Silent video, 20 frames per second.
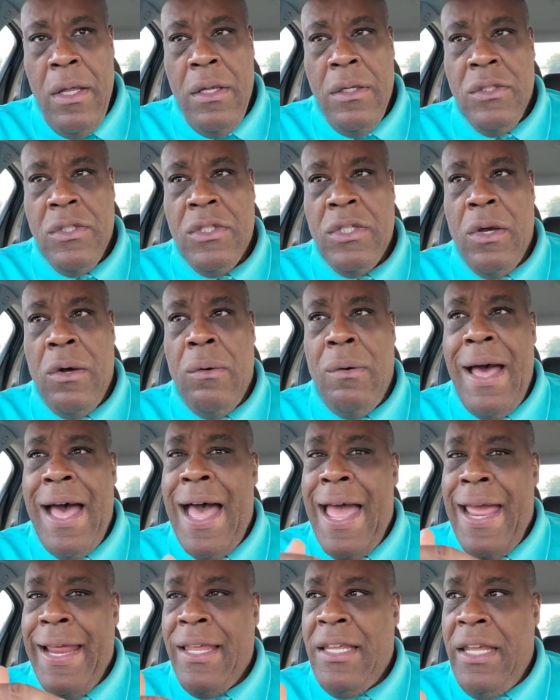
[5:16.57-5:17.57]
So
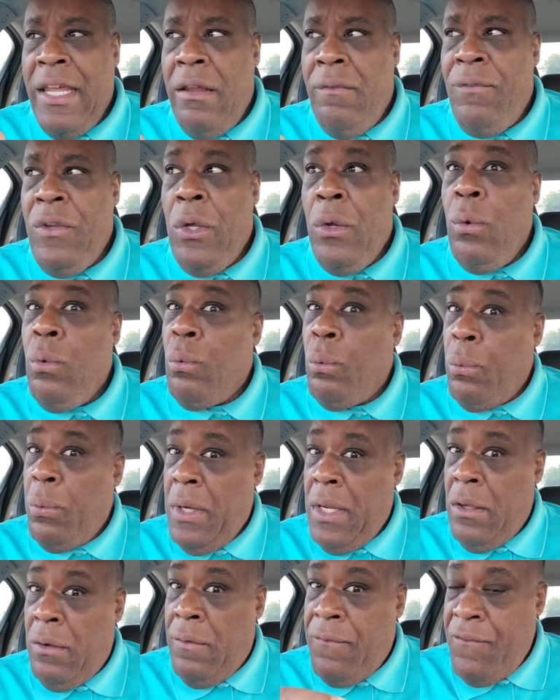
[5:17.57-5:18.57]
I give you
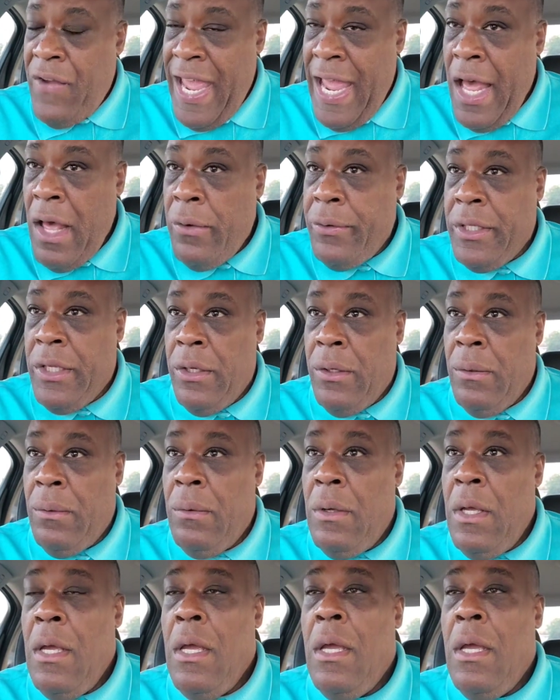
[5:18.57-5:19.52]
real value.